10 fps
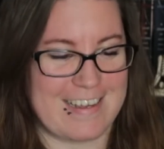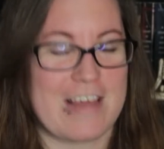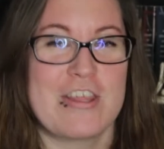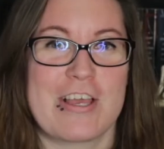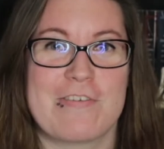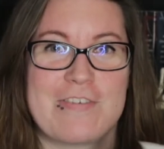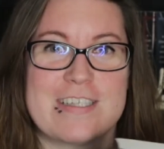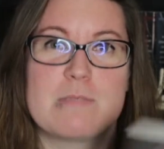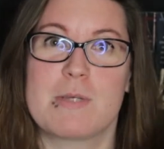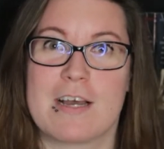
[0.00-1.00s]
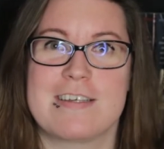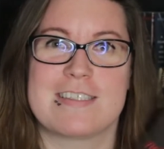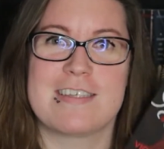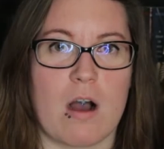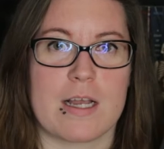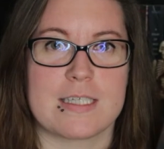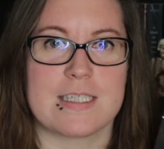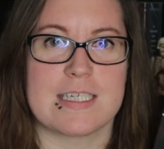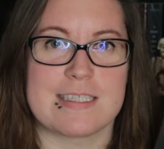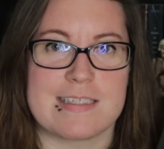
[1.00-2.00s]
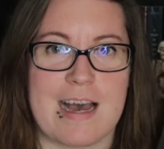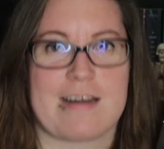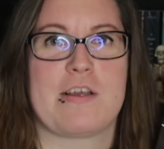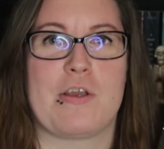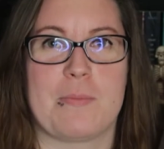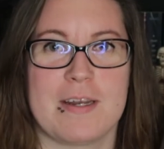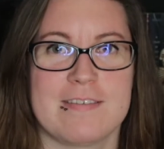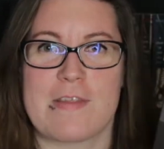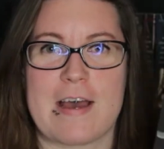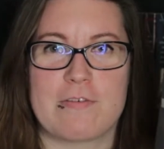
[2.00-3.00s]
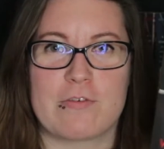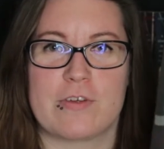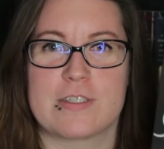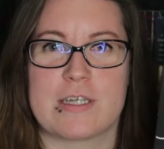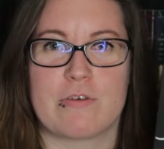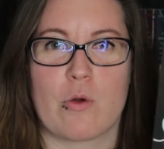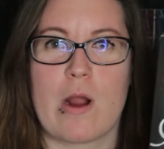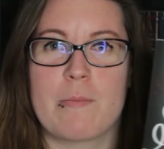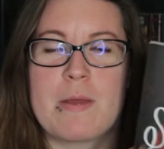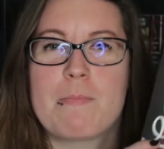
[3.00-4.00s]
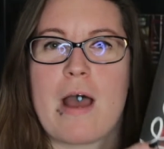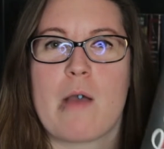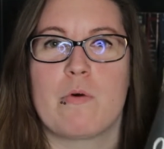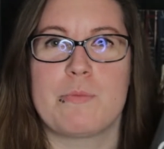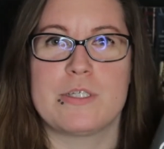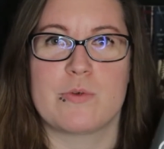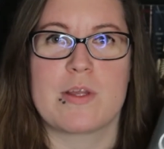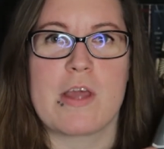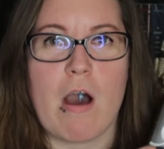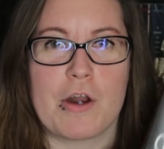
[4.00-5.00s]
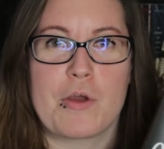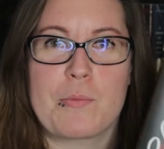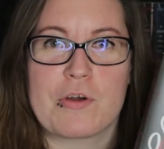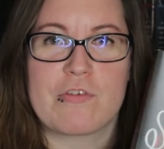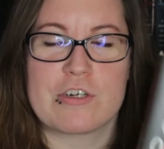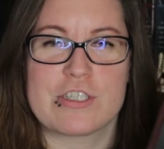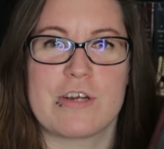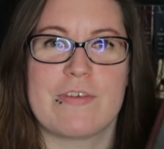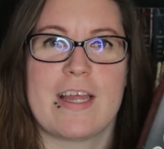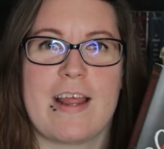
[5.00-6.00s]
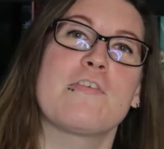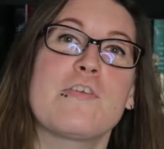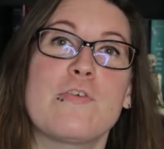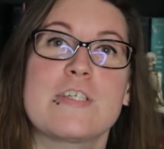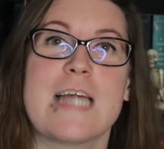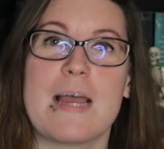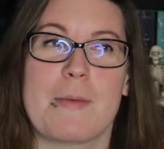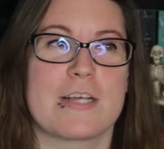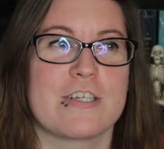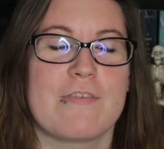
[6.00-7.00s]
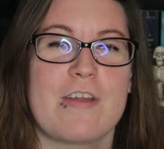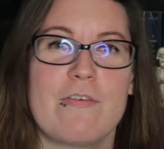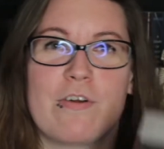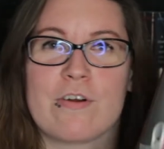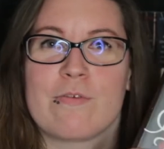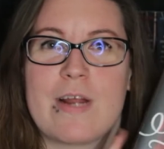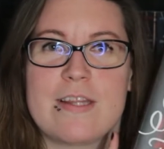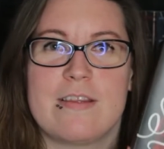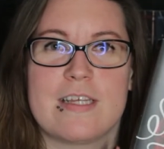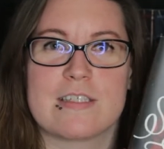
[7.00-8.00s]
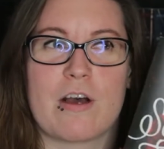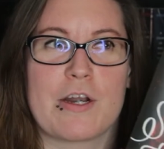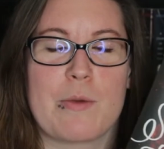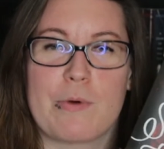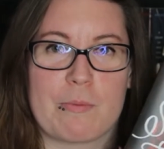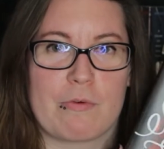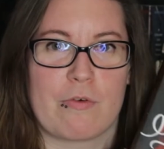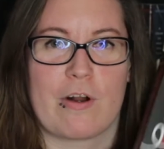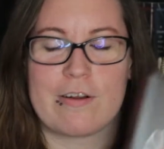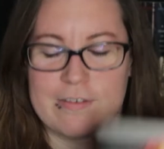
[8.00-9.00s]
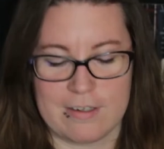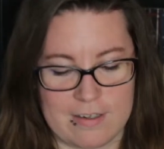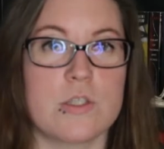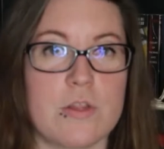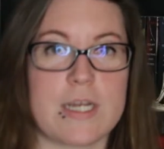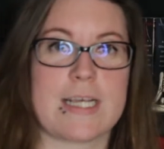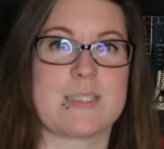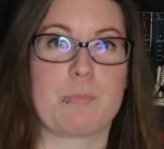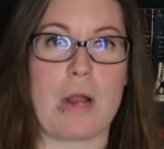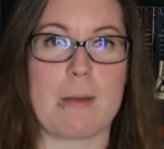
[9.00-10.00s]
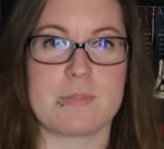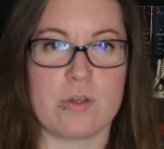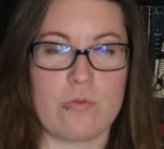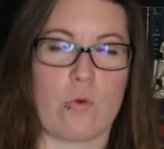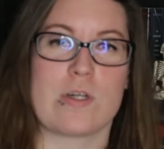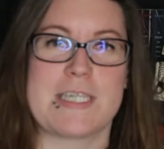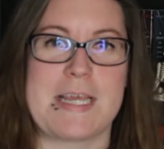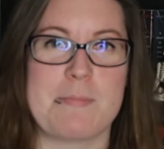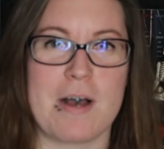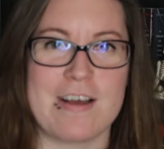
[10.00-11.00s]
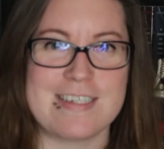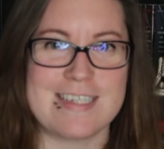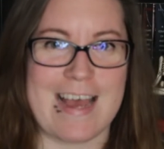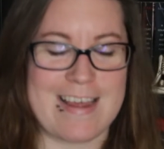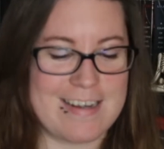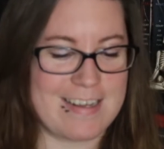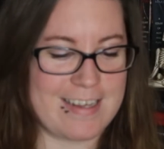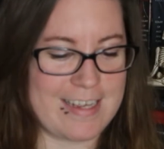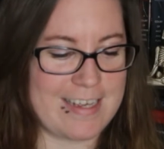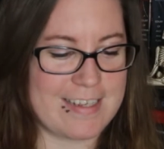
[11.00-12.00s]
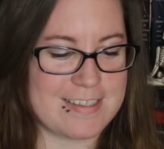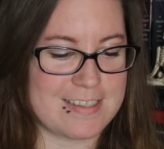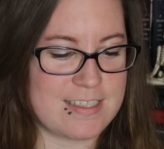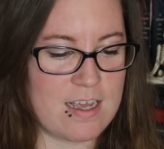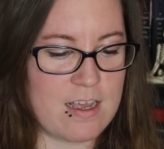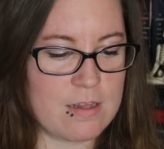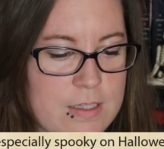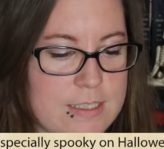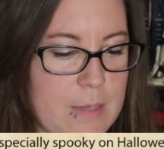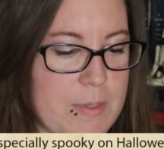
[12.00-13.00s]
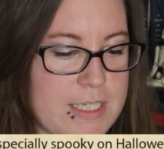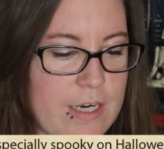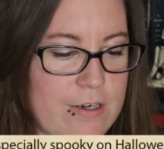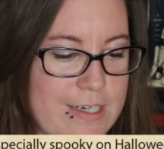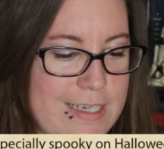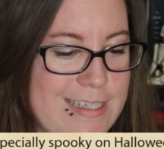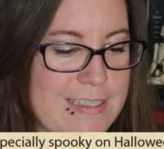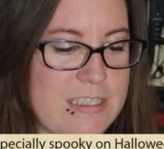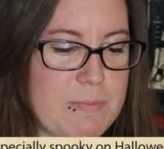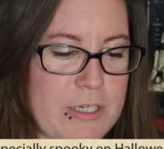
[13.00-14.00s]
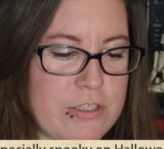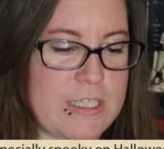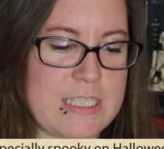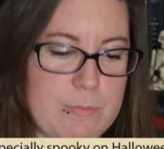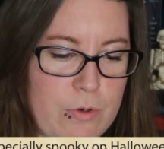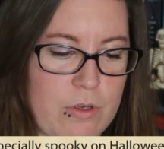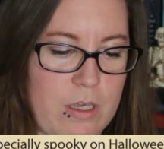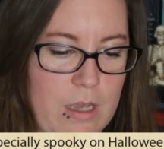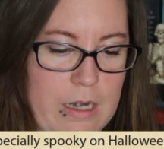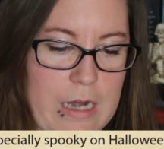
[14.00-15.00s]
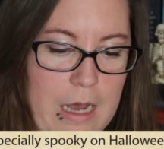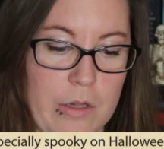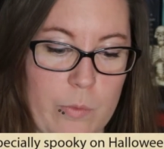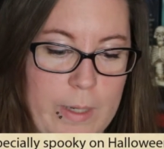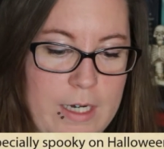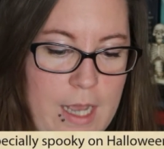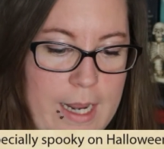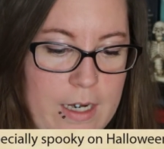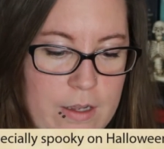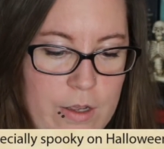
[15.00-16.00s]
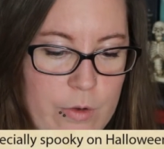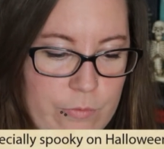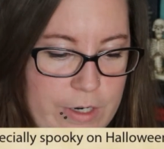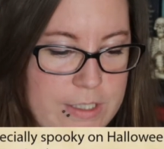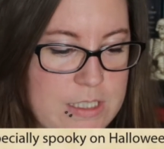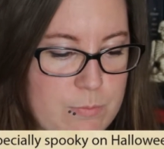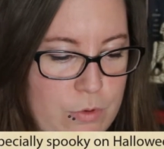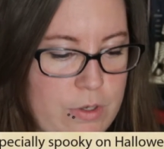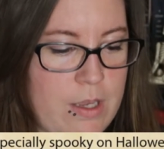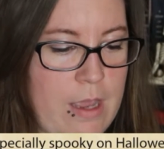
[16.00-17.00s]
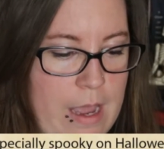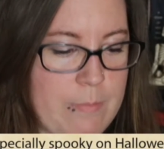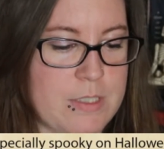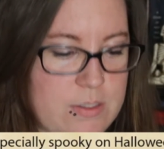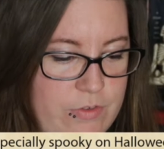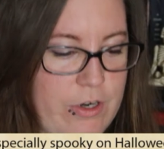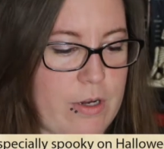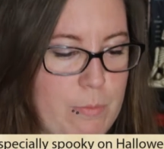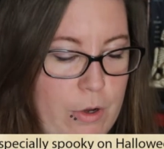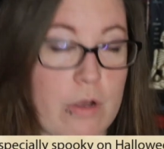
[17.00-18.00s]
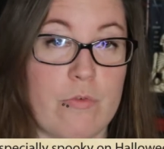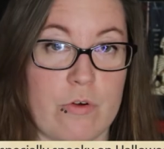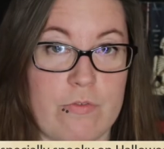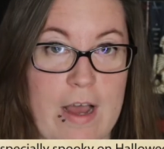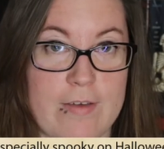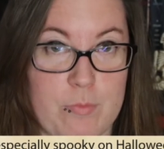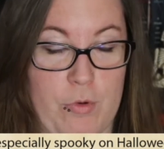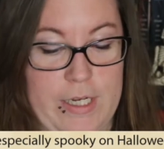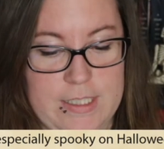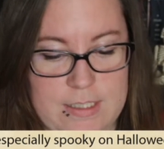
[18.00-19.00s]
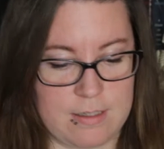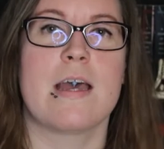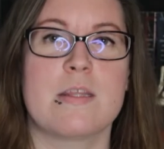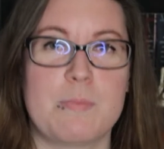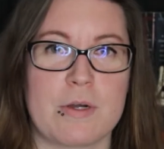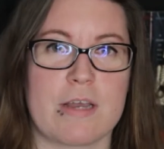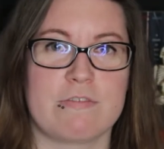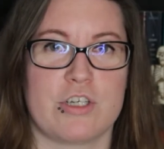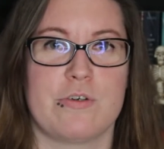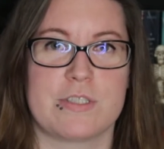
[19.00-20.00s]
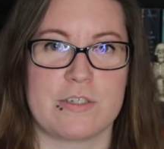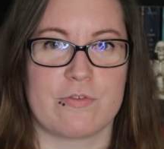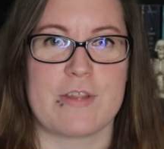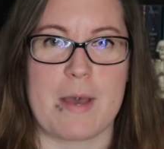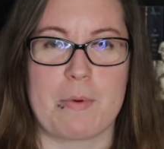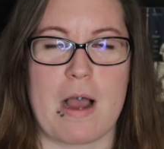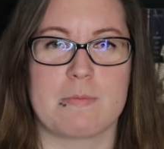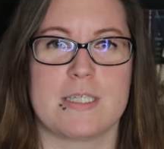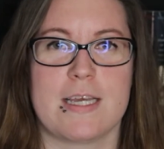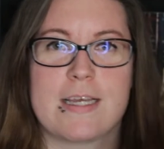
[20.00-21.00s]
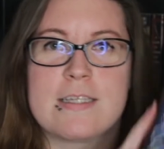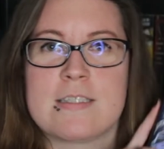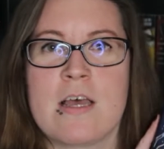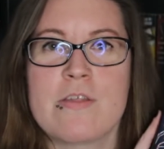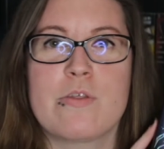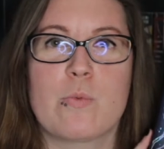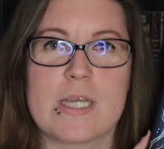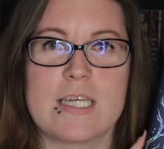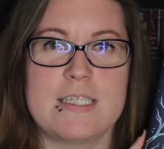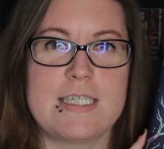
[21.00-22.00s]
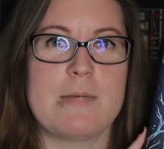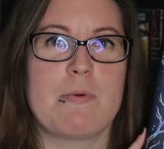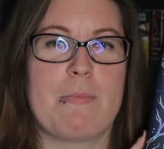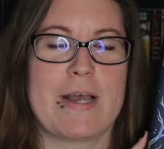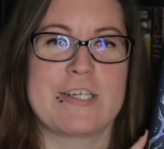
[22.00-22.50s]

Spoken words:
I think it fits because August is not a human. That fulfills that requirement, but I will be doing the audiobook version of it for the first time actually. I've never read this audiobook before. So the next prompt for Team Undead is the cemetery is especially spooky on Halloween night. Read a spooky, atmospheric book for 5 points. And the book I've chosen for that prompt is The Wicked Deep by